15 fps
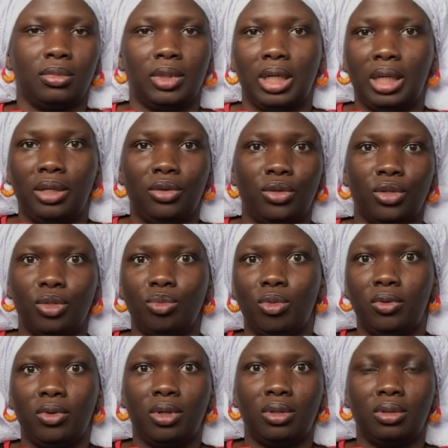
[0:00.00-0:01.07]
And you just
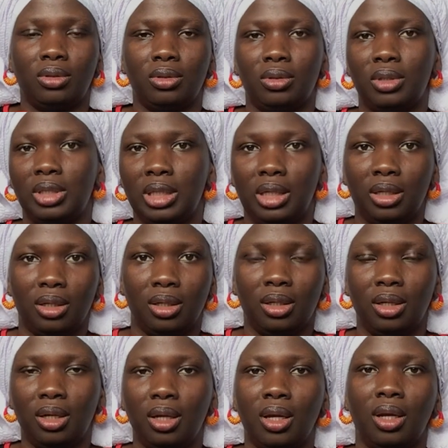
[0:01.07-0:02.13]
moved on. You see?
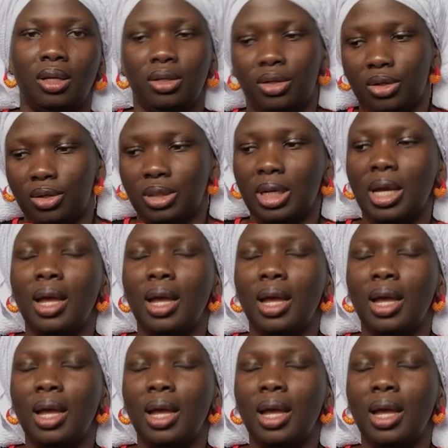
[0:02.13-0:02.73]
Just,